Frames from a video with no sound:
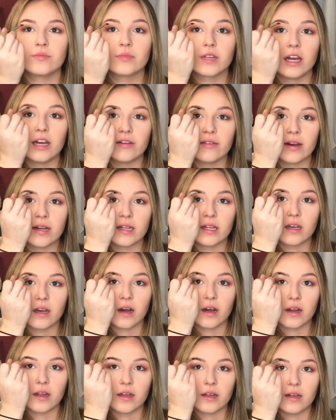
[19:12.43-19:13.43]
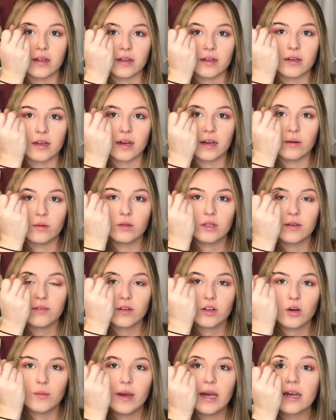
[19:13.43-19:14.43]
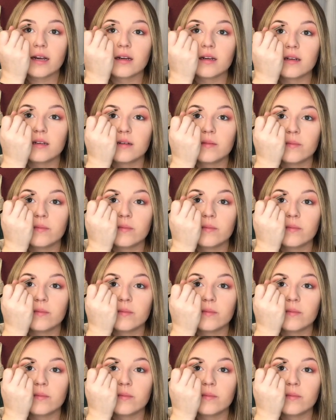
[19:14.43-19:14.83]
I finally got it, and I will never go back.